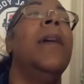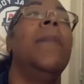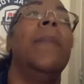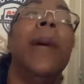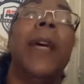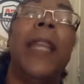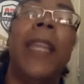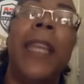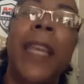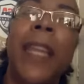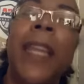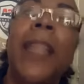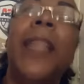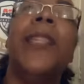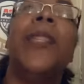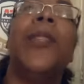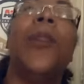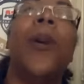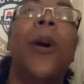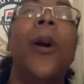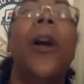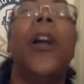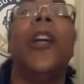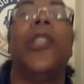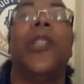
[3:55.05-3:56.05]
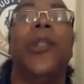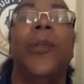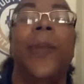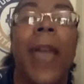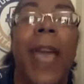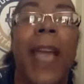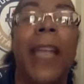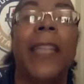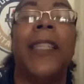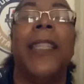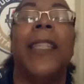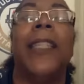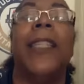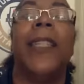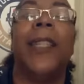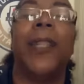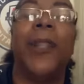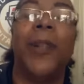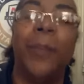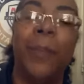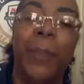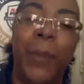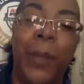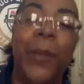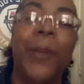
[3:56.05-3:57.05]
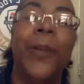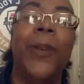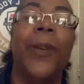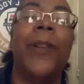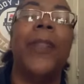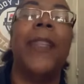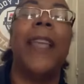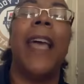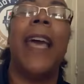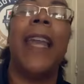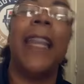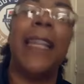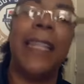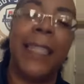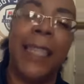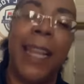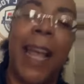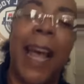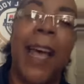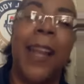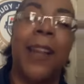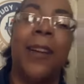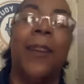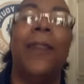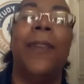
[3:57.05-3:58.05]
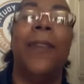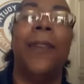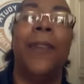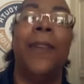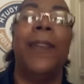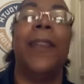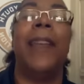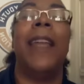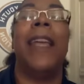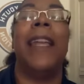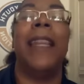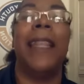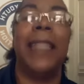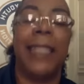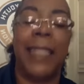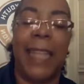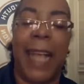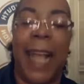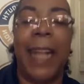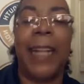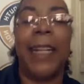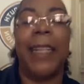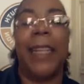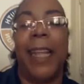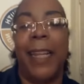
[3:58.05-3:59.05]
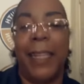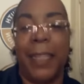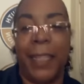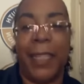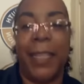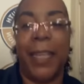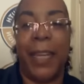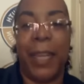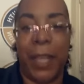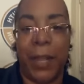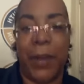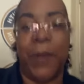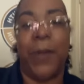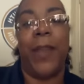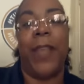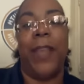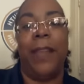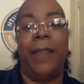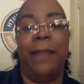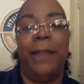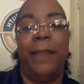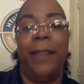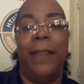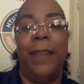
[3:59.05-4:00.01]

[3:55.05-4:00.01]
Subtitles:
But it is hard to access a computer that is not on and is not connected to the internet.